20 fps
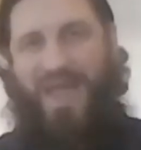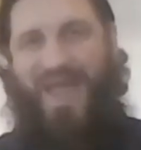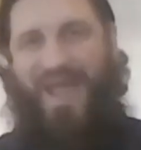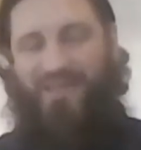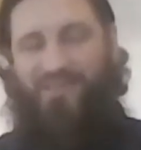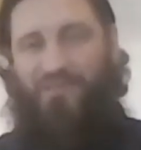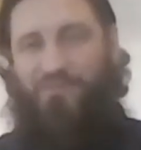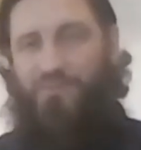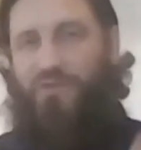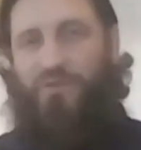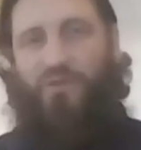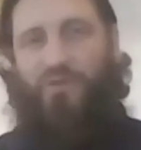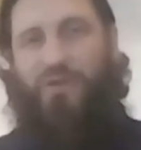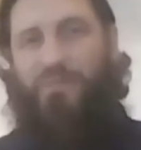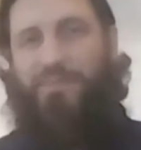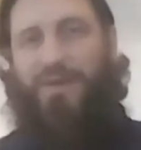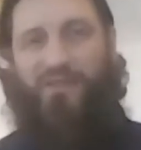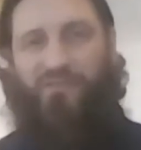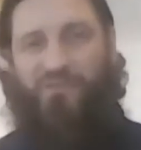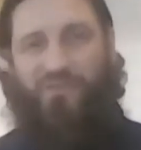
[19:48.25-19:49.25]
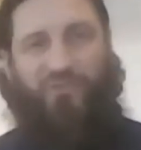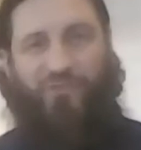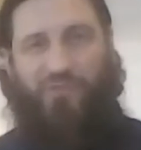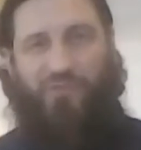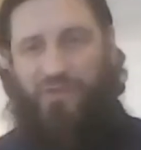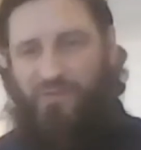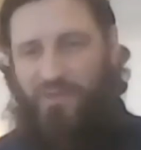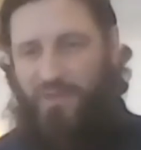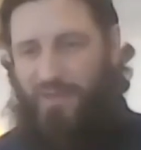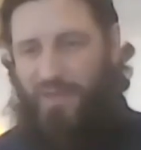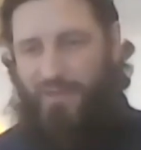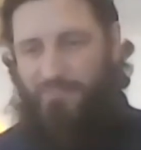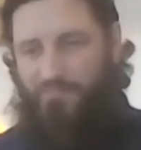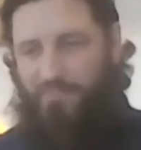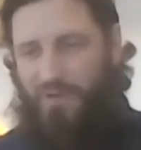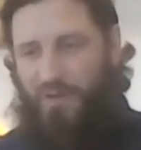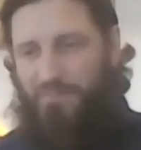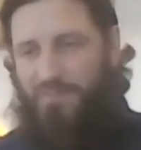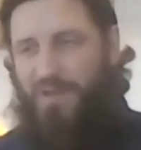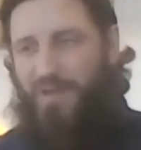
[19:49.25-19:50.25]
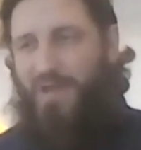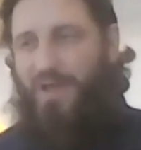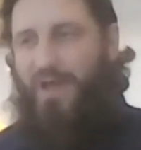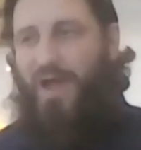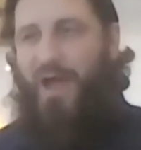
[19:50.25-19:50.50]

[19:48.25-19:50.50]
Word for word: massive. You can only imagine the trees they came from.